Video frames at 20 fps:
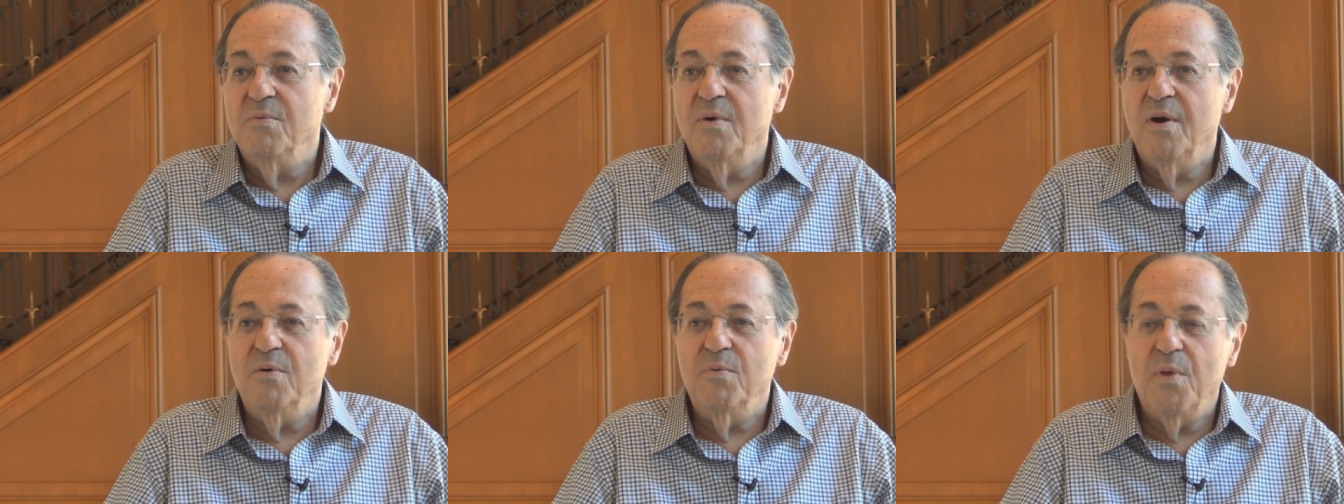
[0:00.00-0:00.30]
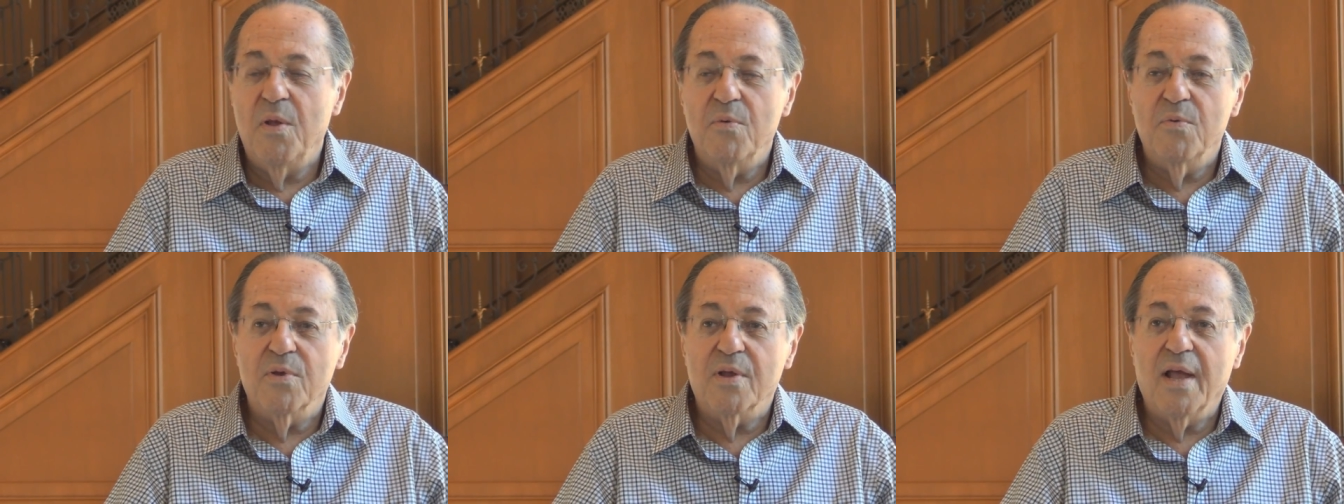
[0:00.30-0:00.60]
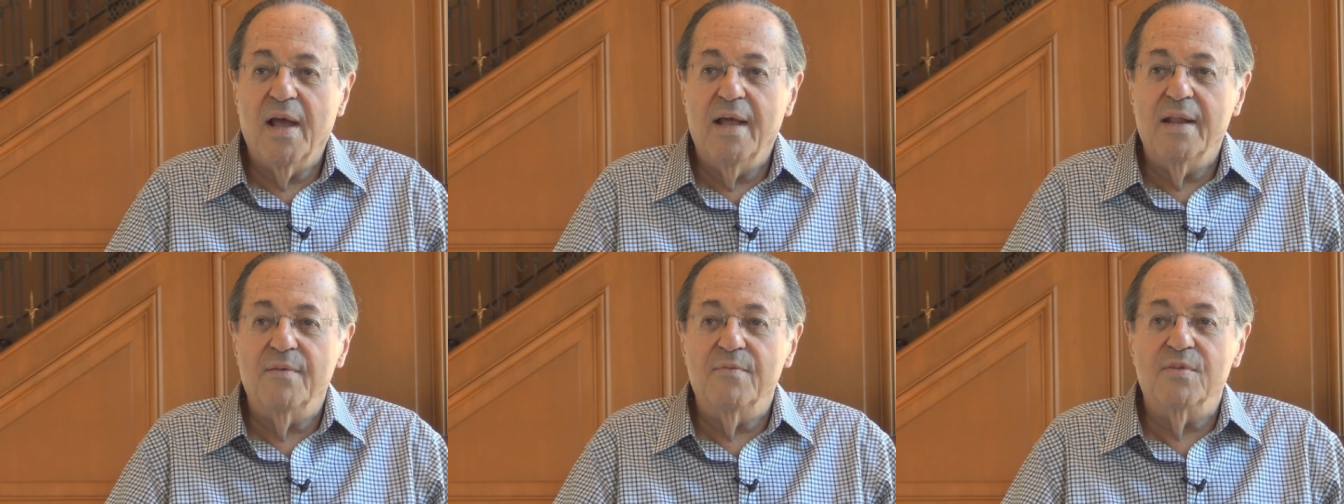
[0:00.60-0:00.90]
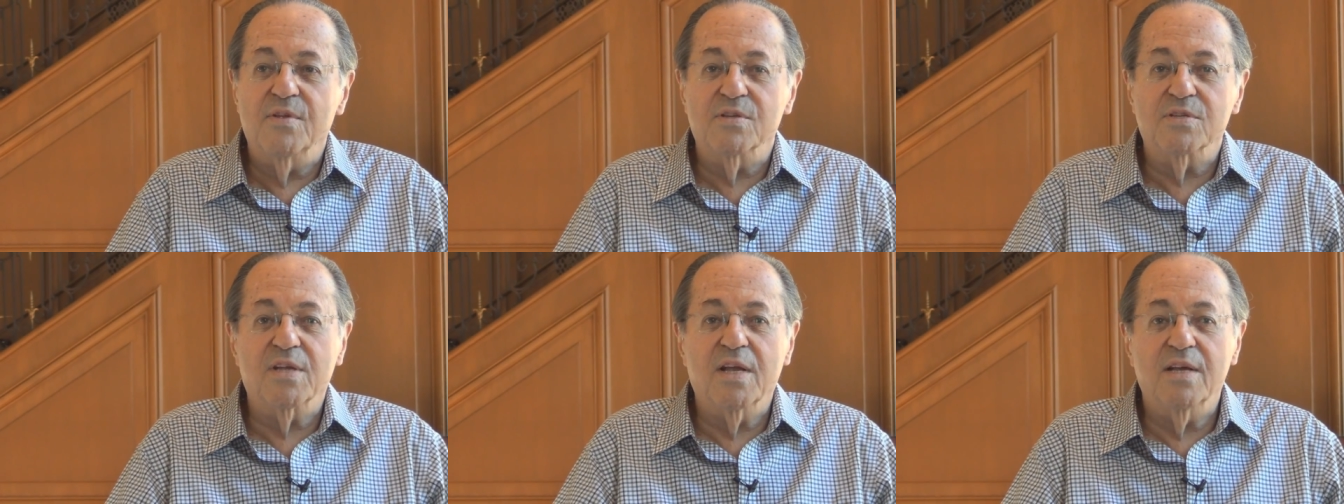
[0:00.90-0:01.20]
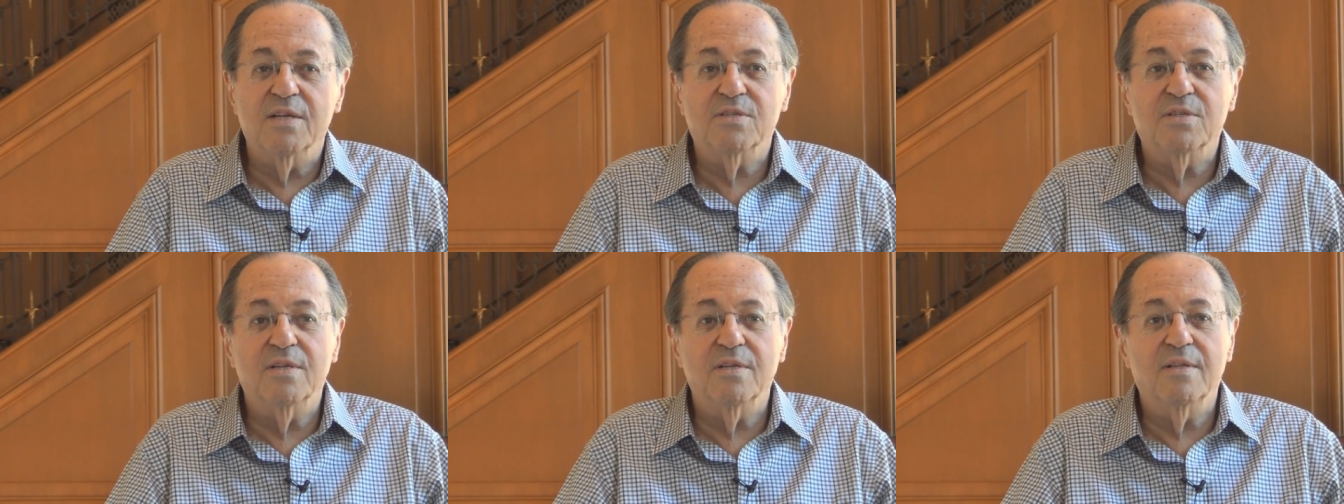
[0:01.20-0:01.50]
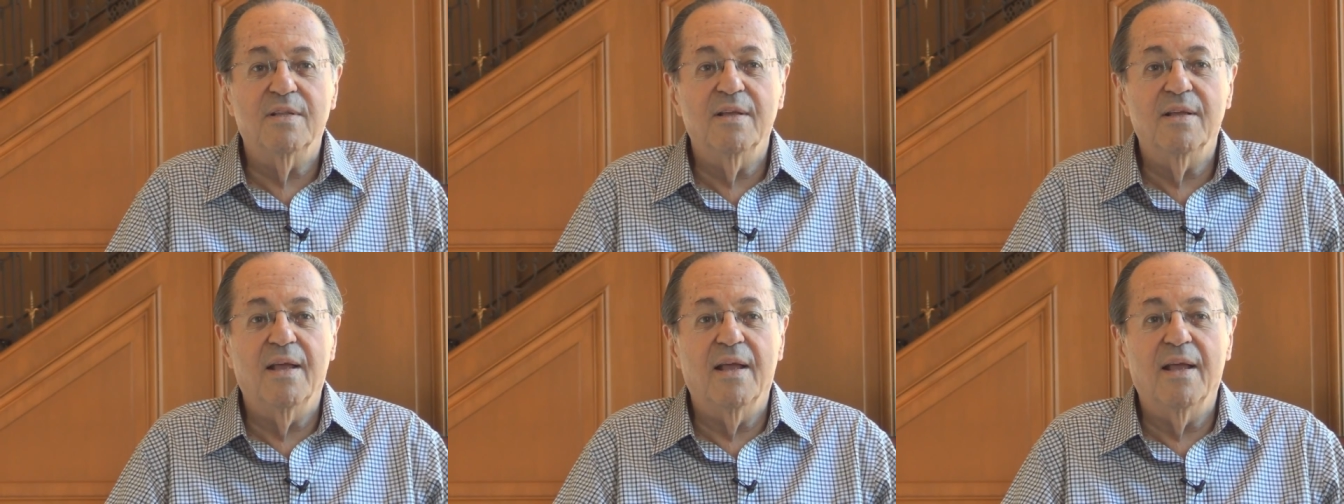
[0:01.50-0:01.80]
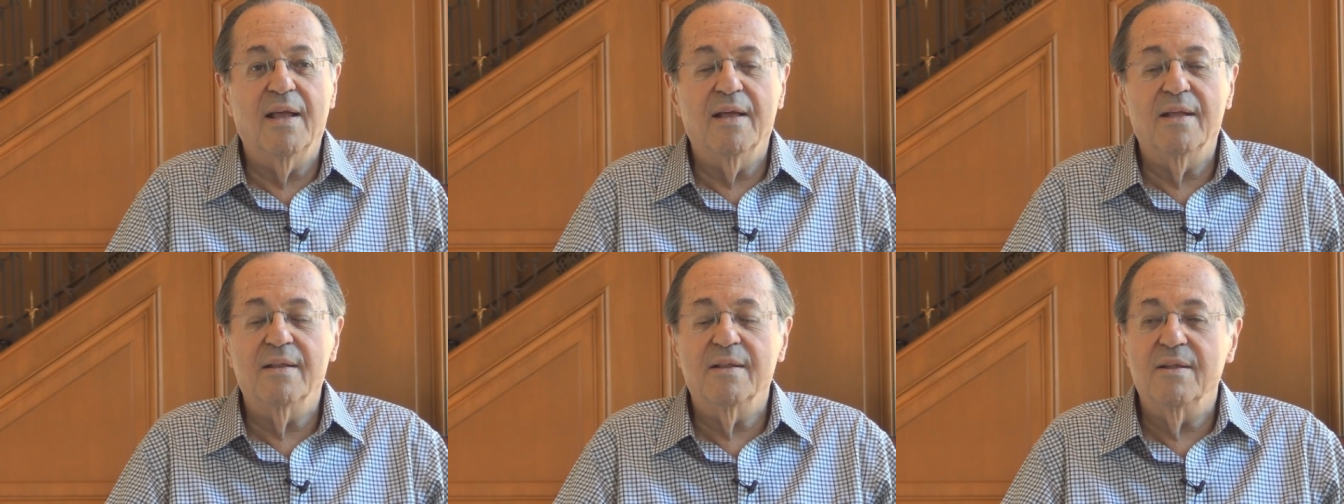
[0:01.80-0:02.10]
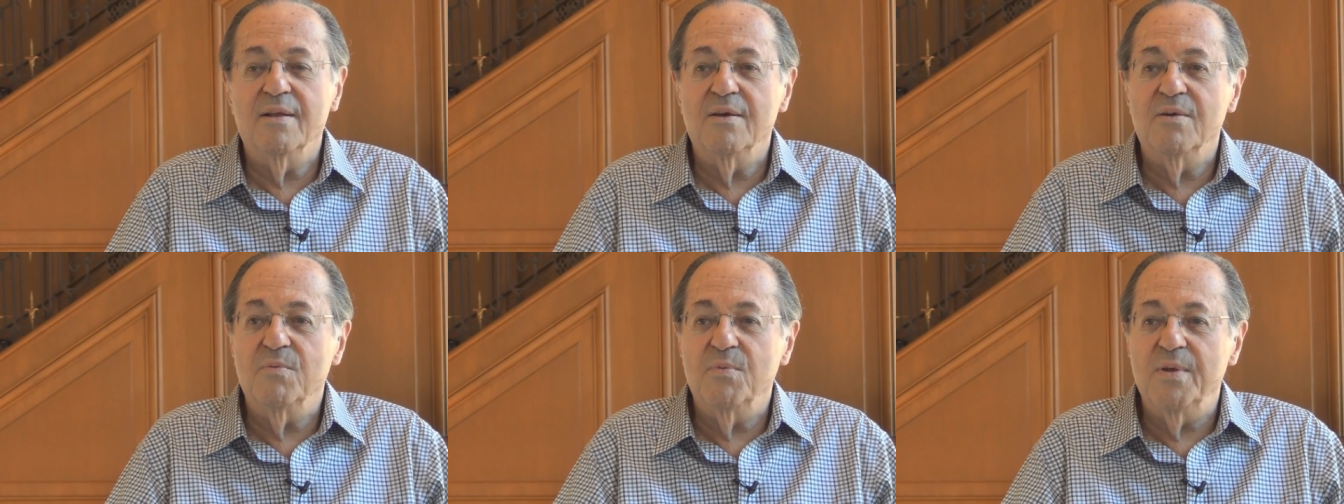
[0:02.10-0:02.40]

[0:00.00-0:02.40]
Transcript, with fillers: Well, we were kind of disgusted and uh,